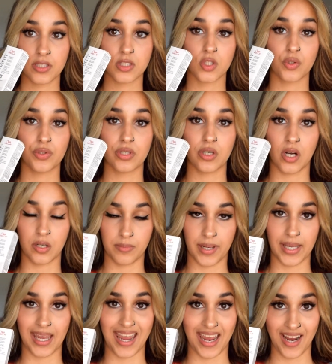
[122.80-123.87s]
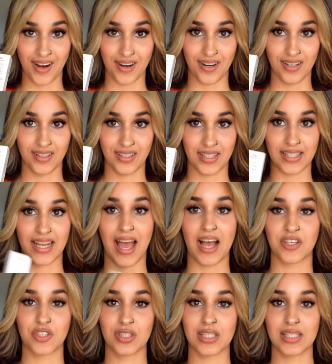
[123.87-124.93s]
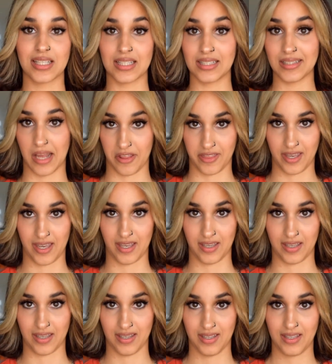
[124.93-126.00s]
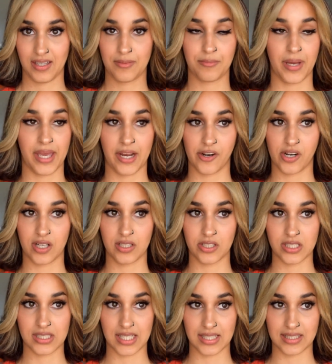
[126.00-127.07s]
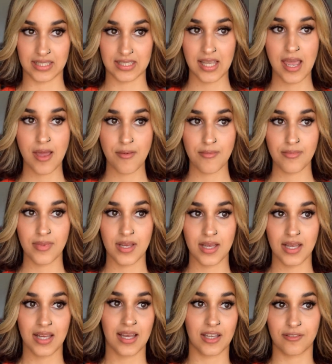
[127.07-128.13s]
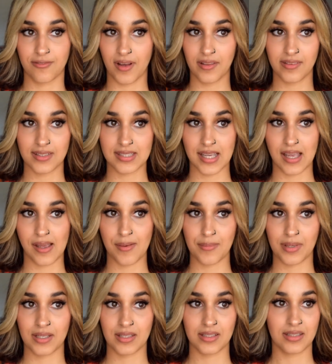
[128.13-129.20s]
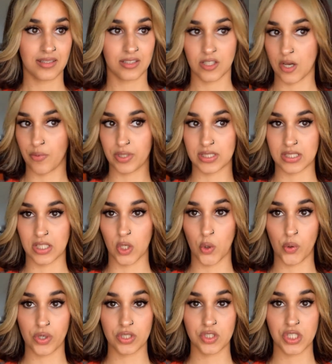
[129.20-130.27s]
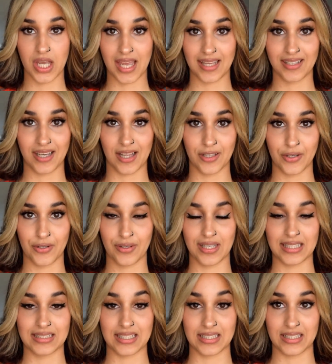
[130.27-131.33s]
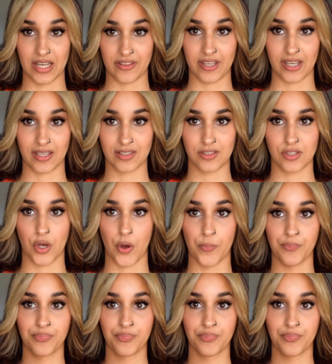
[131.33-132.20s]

toner on my hair, it actually did nothing. My hair color stayed the same, it felt the same, it was still orange and yellow, it did nothing. So